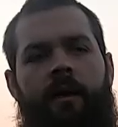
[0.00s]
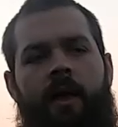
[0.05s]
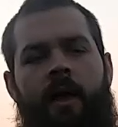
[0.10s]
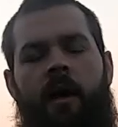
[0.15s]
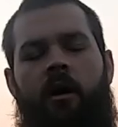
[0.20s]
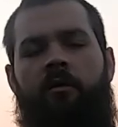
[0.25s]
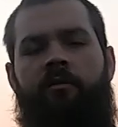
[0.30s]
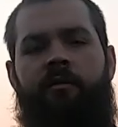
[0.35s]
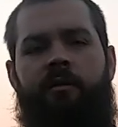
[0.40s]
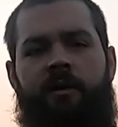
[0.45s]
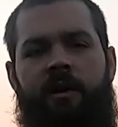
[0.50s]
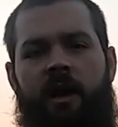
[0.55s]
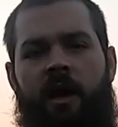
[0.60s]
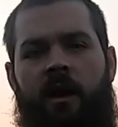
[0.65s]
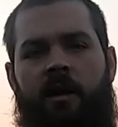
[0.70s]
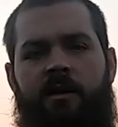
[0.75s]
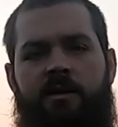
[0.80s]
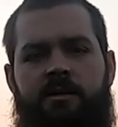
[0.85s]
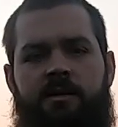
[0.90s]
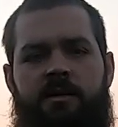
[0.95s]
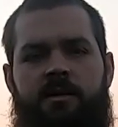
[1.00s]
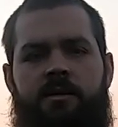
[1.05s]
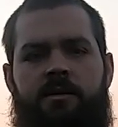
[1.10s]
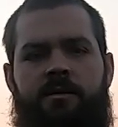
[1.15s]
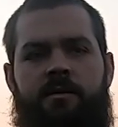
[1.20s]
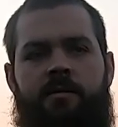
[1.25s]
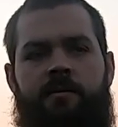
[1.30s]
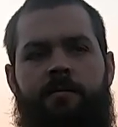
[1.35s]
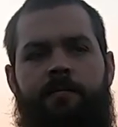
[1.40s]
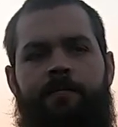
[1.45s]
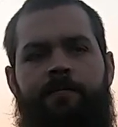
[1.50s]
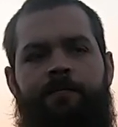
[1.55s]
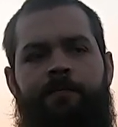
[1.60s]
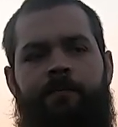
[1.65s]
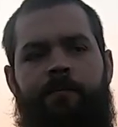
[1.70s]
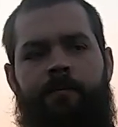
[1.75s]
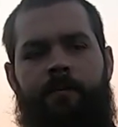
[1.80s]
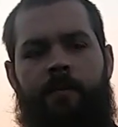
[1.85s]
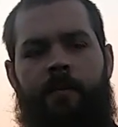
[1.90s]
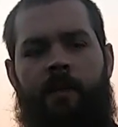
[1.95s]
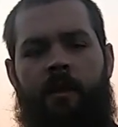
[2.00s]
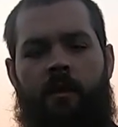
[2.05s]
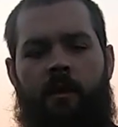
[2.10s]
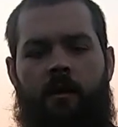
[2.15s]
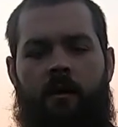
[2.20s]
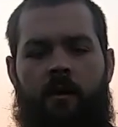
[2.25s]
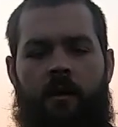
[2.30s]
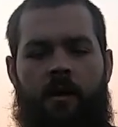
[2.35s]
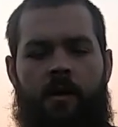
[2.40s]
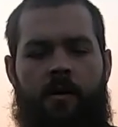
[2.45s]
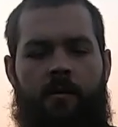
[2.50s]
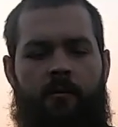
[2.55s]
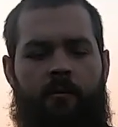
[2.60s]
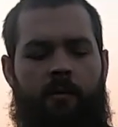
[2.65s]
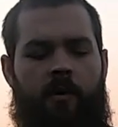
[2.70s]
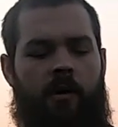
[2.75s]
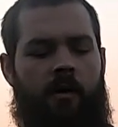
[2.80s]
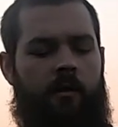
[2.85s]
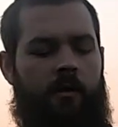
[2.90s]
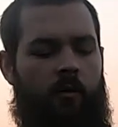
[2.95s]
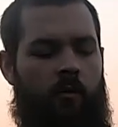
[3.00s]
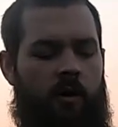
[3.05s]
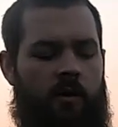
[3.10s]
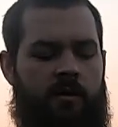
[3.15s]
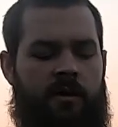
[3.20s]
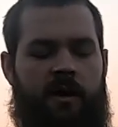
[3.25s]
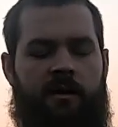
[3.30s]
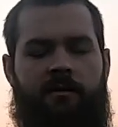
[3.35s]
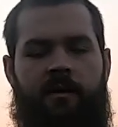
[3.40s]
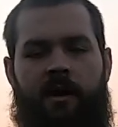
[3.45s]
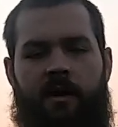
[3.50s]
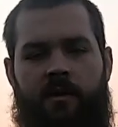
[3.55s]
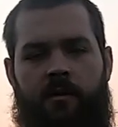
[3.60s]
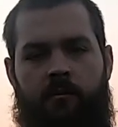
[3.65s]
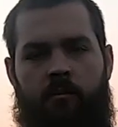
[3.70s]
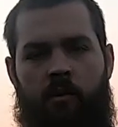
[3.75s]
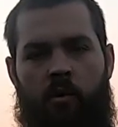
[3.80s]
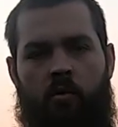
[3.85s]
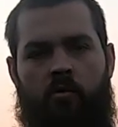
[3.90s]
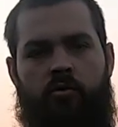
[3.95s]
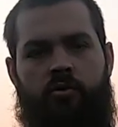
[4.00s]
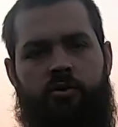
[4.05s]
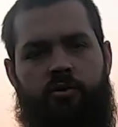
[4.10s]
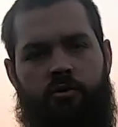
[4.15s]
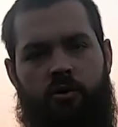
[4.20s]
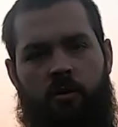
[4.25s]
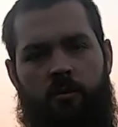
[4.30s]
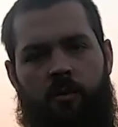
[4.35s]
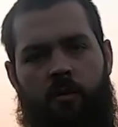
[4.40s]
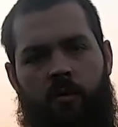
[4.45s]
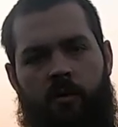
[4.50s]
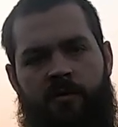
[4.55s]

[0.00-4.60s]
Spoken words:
alpha nock system, but the one that I've had the most trouble